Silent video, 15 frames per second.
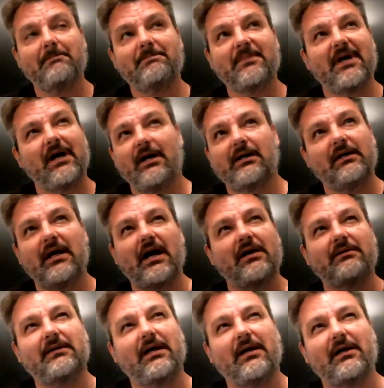
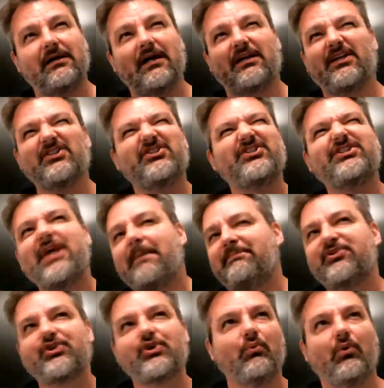a
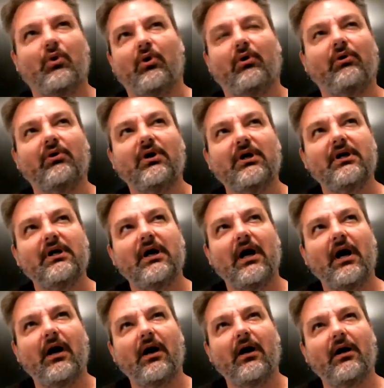conceptual
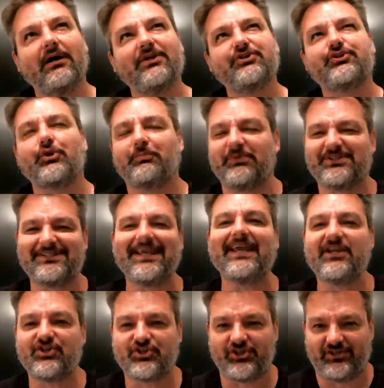
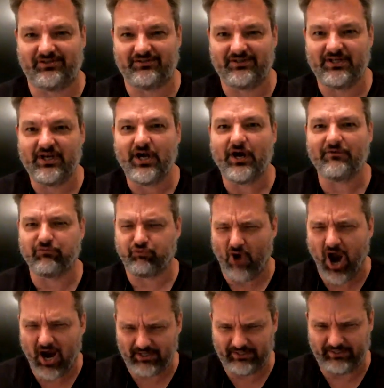interpretation of
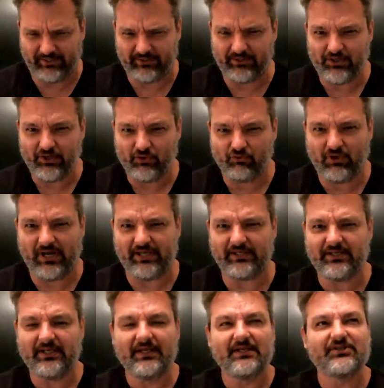Rocky,
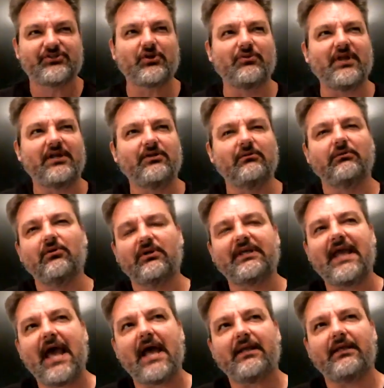right? So that you look
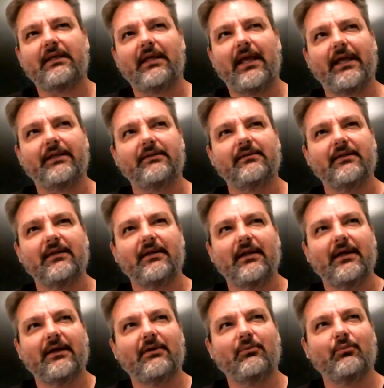at it and
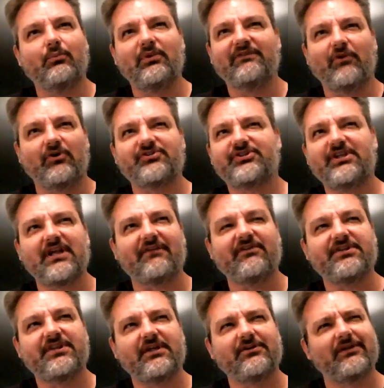we've all seen
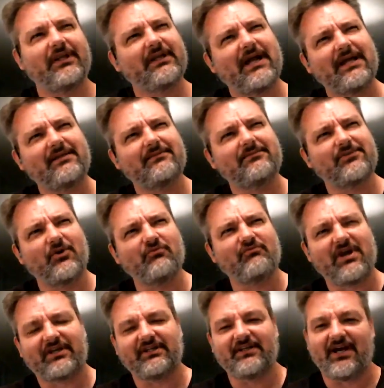everything. You're like, I don't
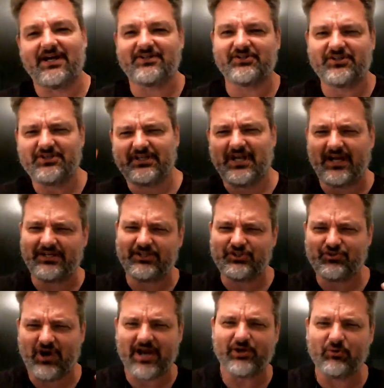recognize it. And you kind of
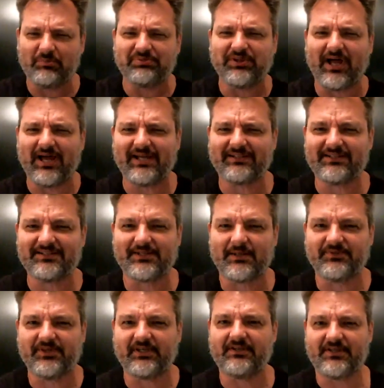try to apply it to
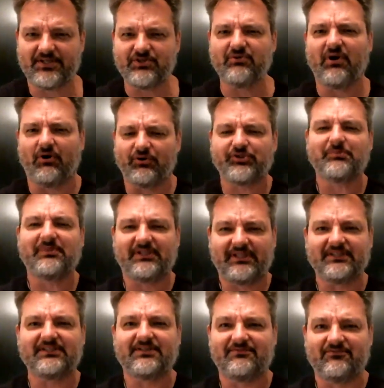something, and then you
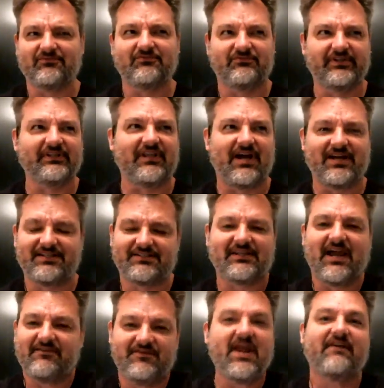ultimately realize
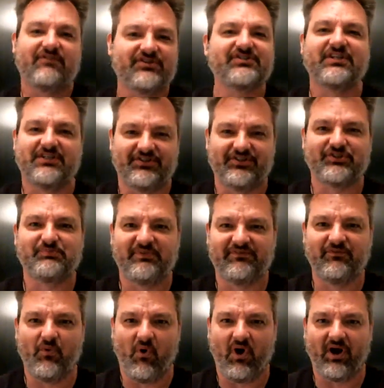I've never seen this
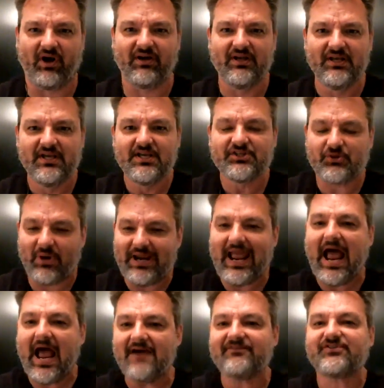before. So I
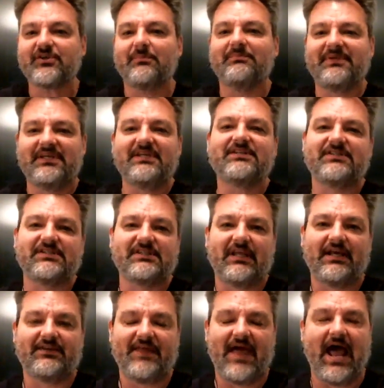have some pieces
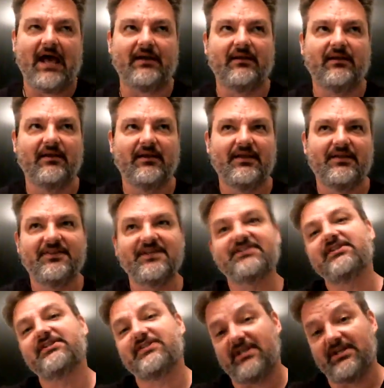like that. This
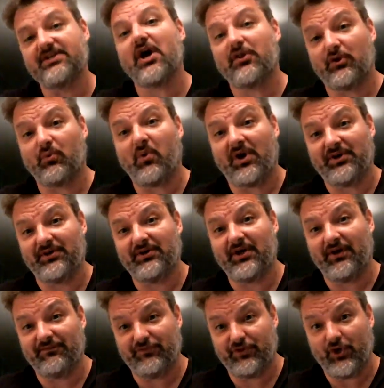is another one
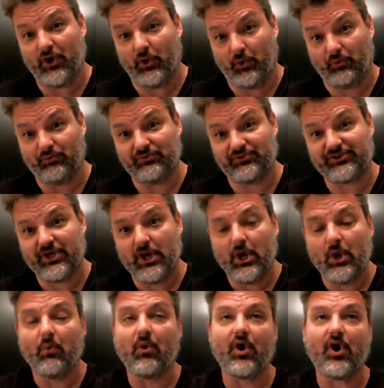of those
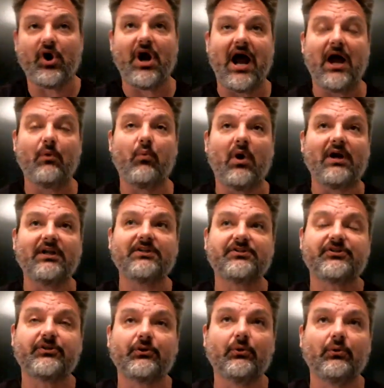where I wanted
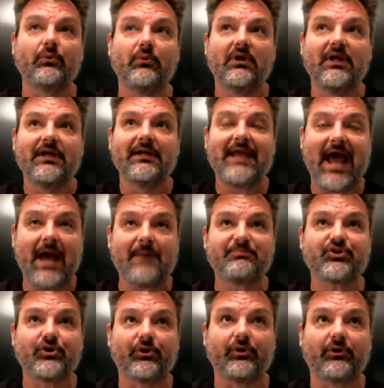to
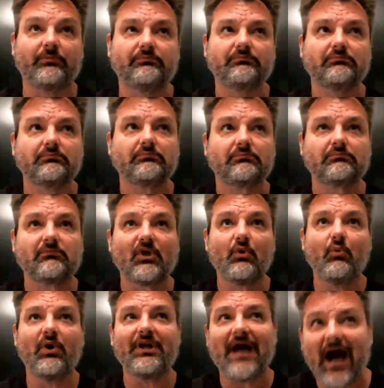capture
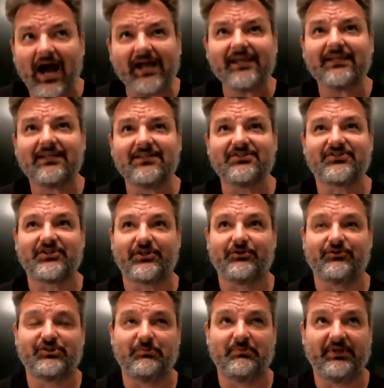what I consider
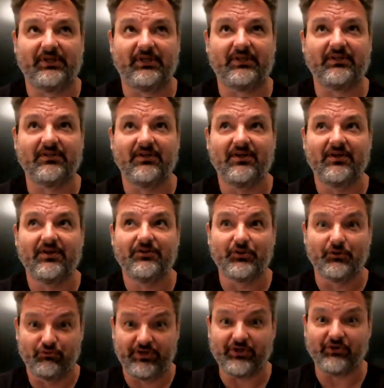to be the
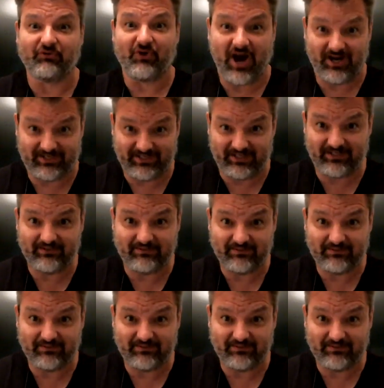real Rocky,